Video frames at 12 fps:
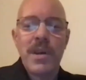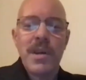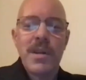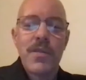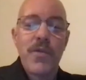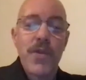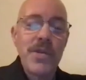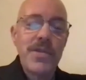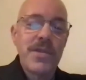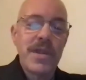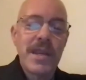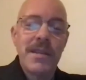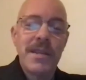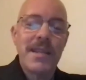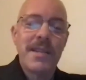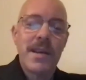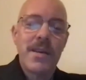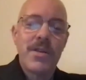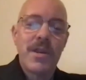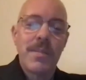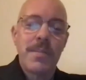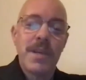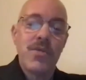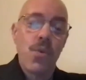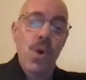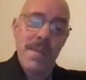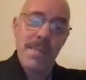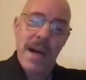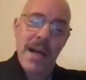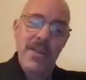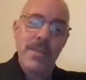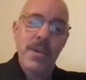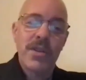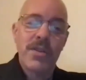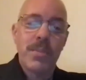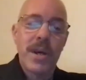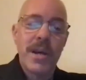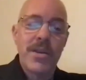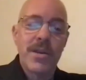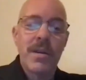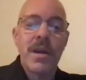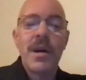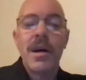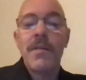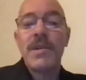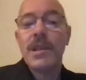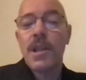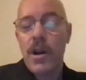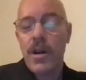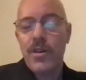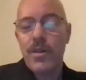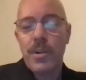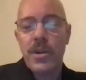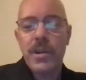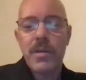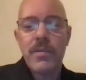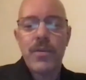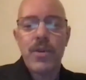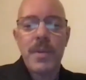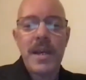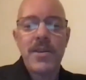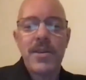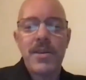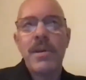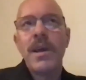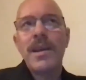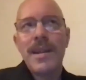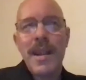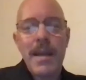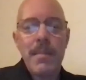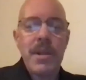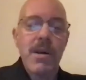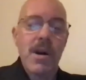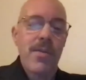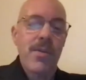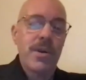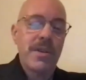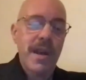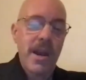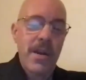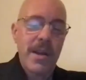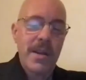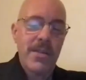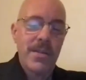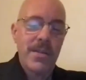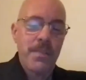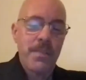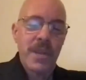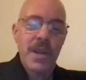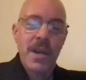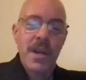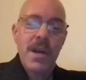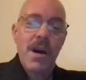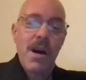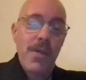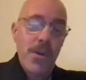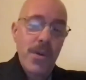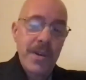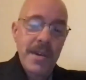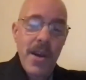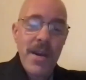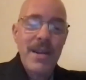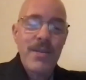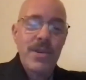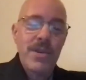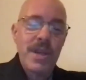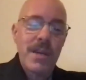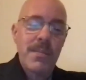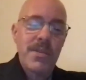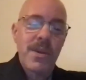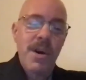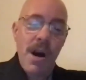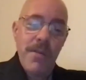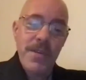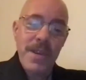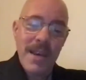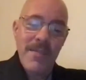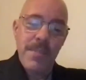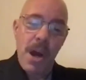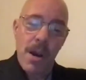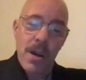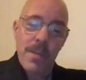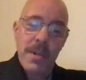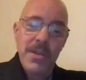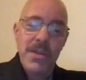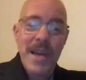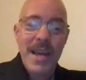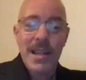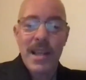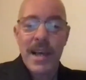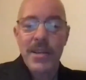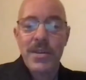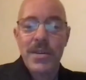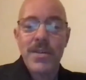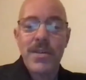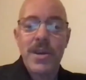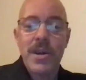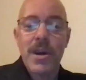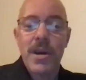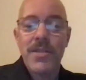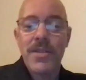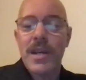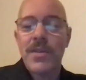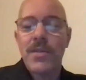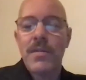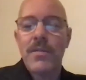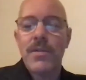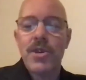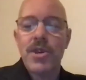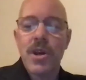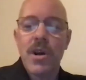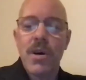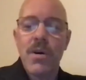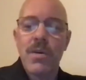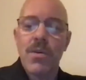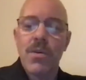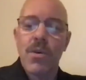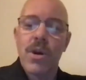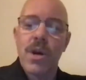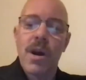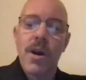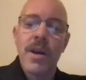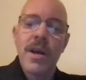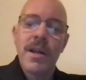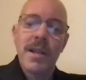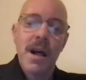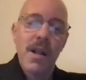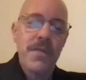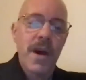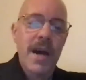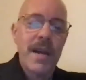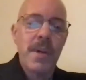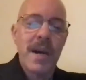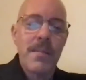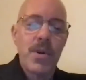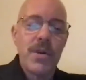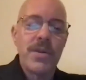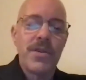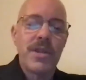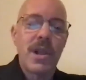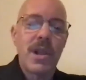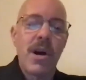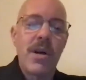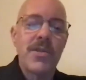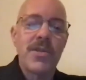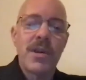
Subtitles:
The first is that dictatorship is one possible expression of a larger political formation, namely authoritarianism. Authoritarian regimes often have parliaments and elections that are essentially for show or are nullified by emergency laws.